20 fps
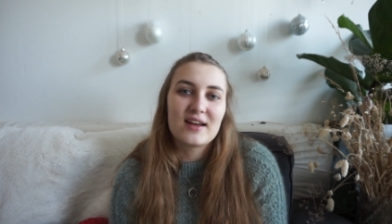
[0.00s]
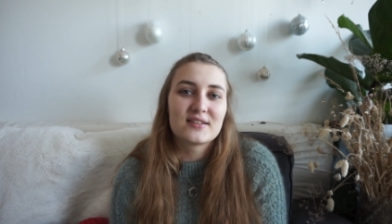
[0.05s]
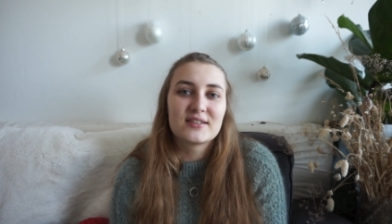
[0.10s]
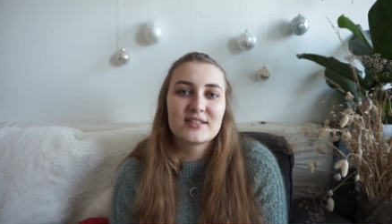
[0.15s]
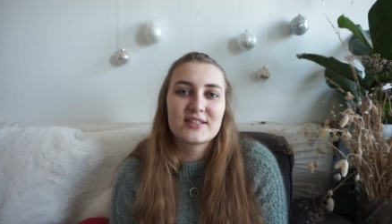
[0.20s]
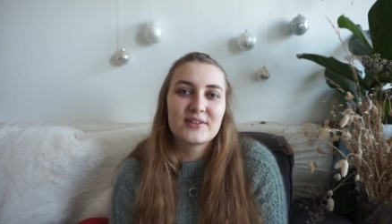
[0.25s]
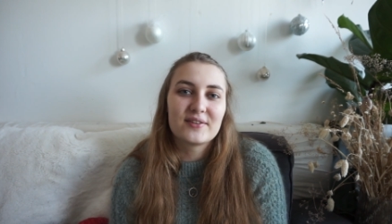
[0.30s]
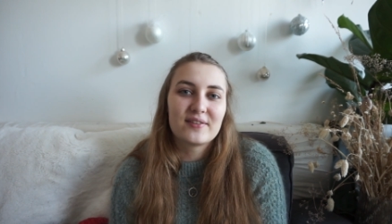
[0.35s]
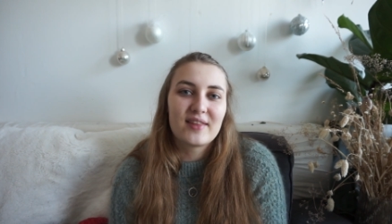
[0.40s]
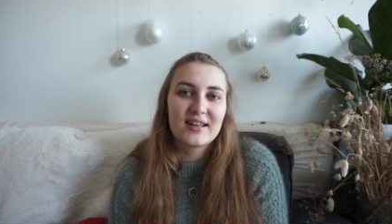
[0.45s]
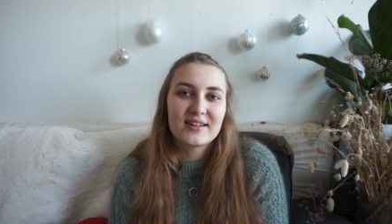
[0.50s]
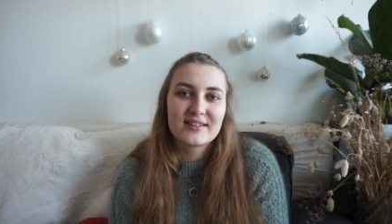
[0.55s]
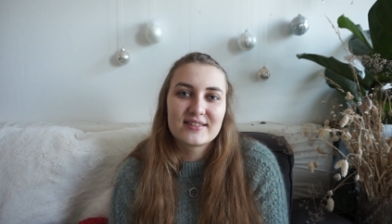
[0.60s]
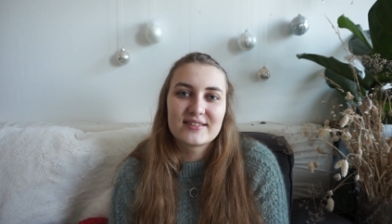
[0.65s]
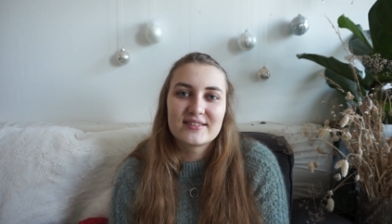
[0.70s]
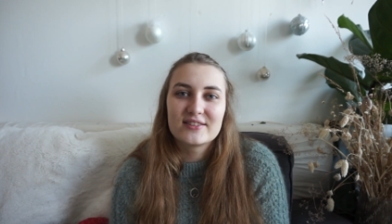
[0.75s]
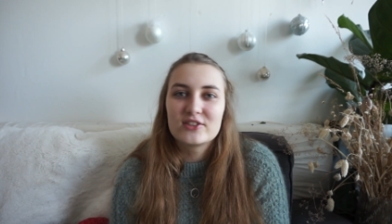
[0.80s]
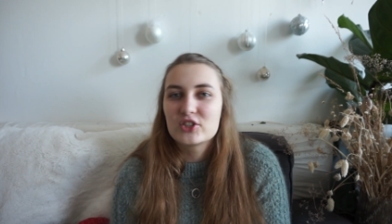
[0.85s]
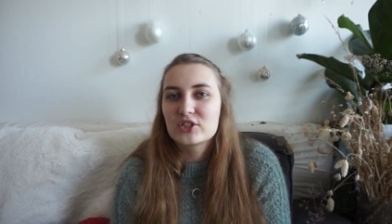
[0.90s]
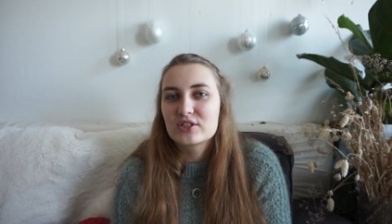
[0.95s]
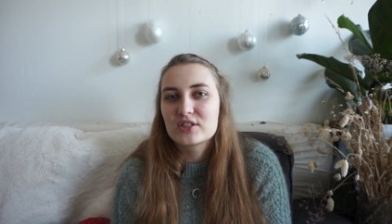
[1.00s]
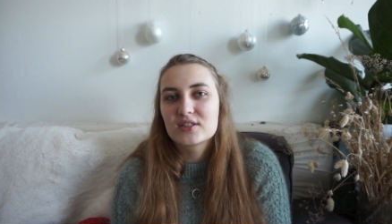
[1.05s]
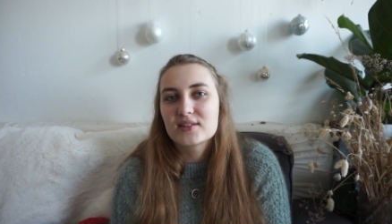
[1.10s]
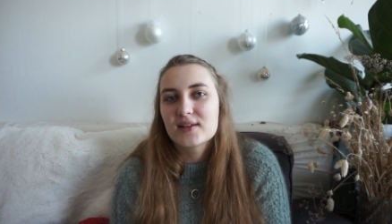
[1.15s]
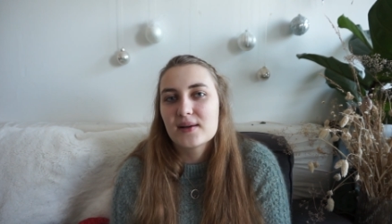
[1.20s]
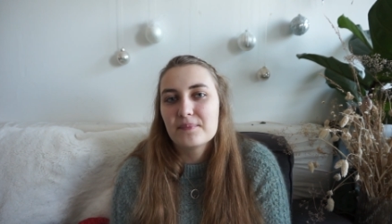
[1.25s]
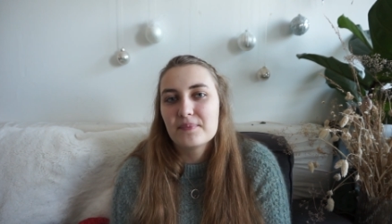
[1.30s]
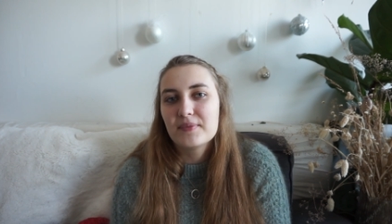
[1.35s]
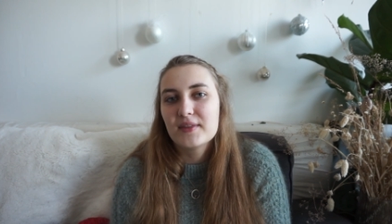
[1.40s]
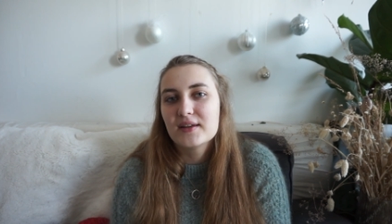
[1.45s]
So that's just
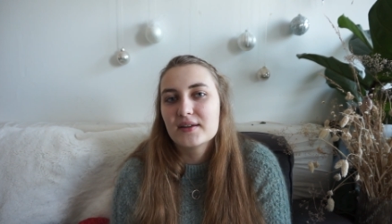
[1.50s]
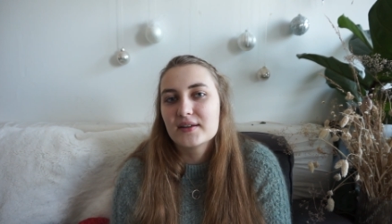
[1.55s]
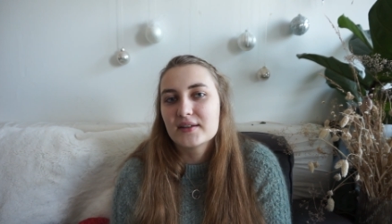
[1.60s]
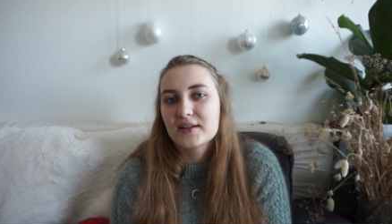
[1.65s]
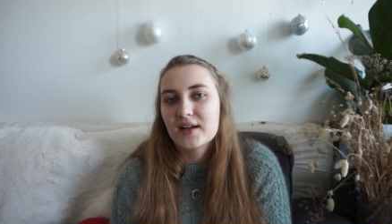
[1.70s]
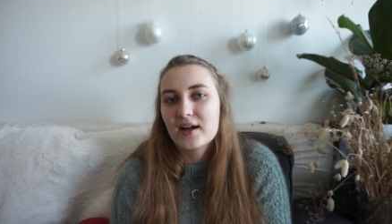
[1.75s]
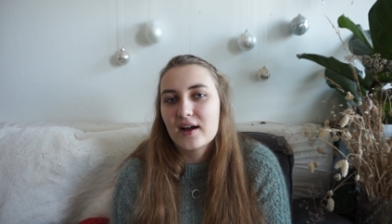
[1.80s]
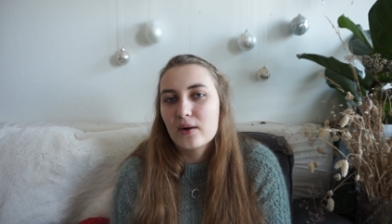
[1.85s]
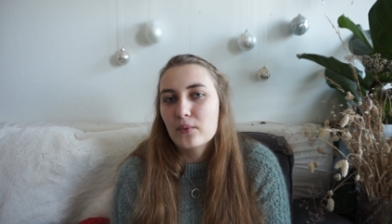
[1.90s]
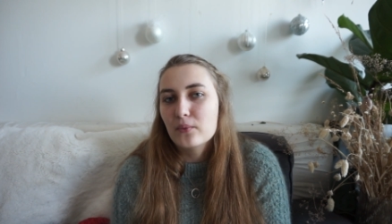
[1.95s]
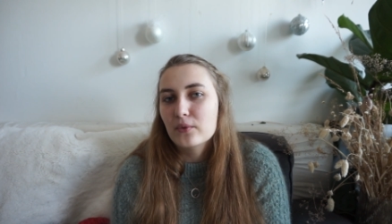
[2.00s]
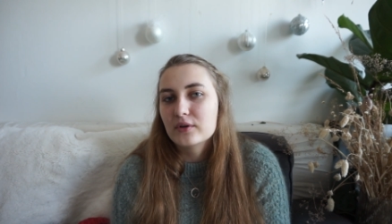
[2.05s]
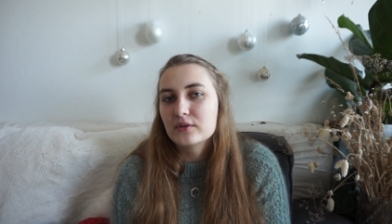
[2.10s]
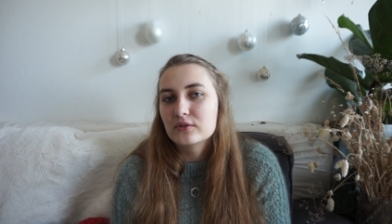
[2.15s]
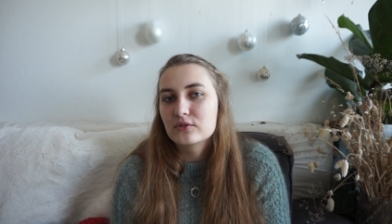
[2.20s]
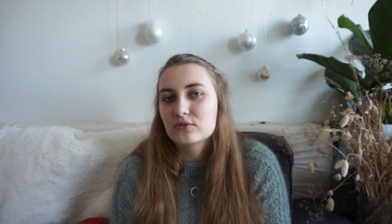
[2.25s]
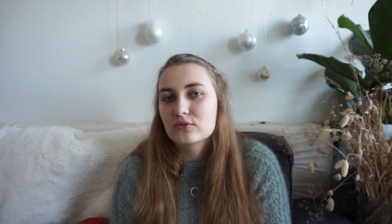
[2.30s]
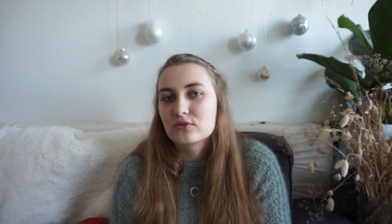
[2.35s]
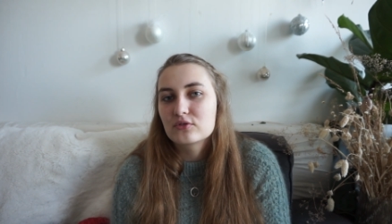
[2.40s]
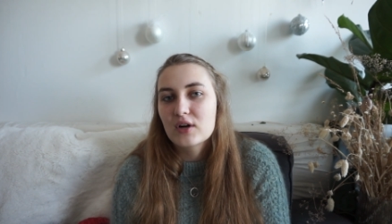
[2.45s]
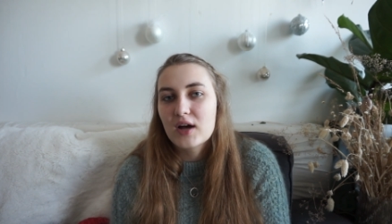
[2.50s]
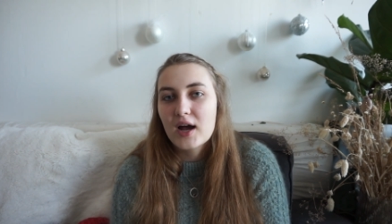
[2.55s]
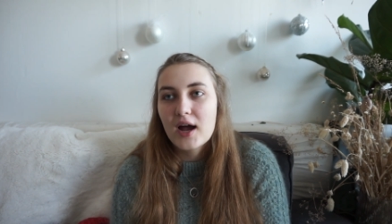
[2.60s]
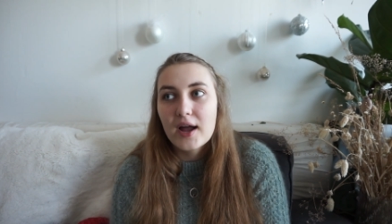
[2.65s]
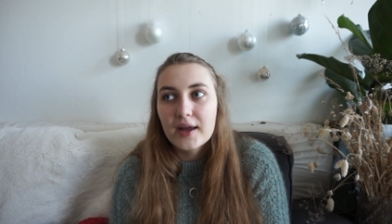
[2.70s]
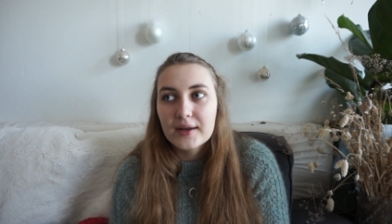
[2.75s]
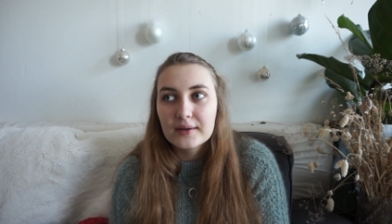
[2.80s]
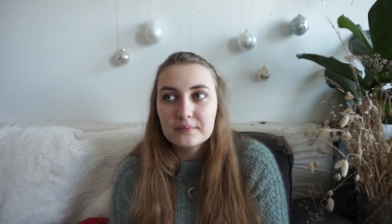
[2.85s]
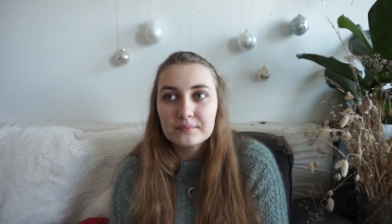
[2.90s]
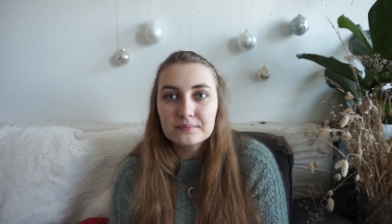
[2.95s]
something I want to
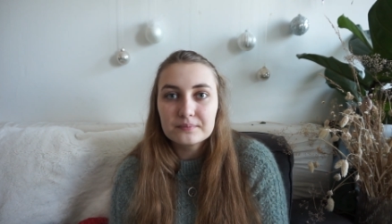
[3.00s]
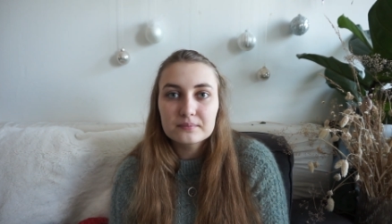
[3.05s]
try